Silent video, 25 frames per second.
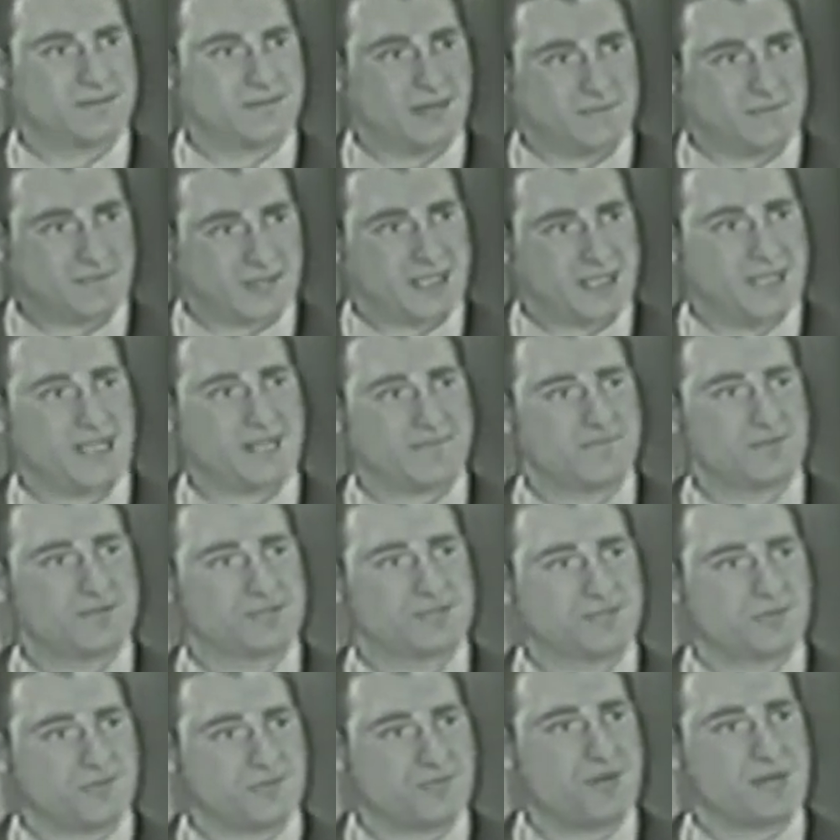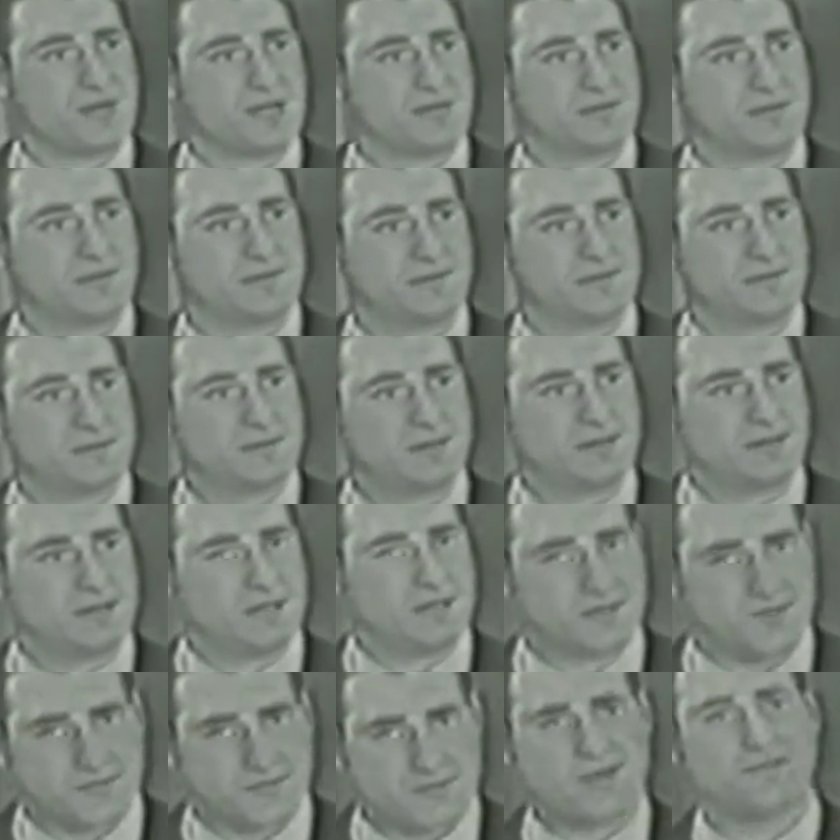on the canvas in the ring,
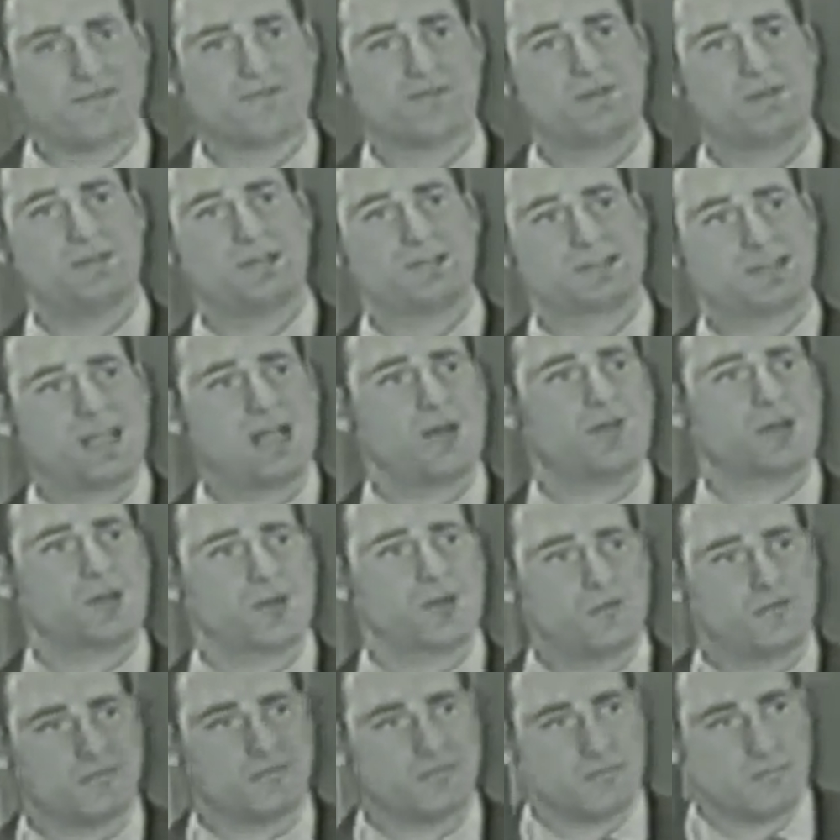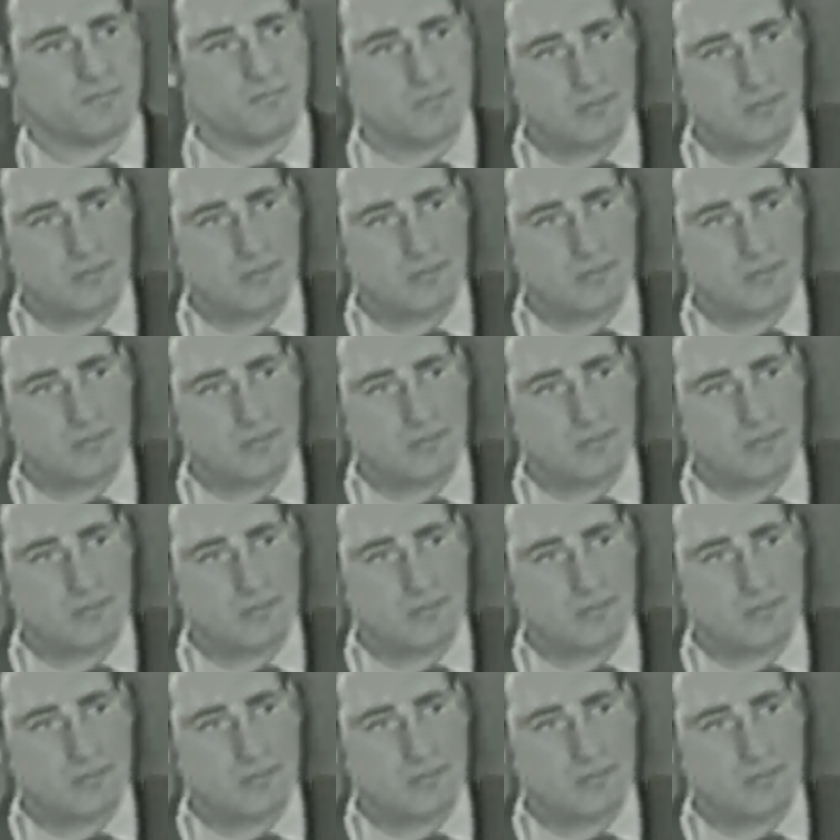and the referee is counting over him.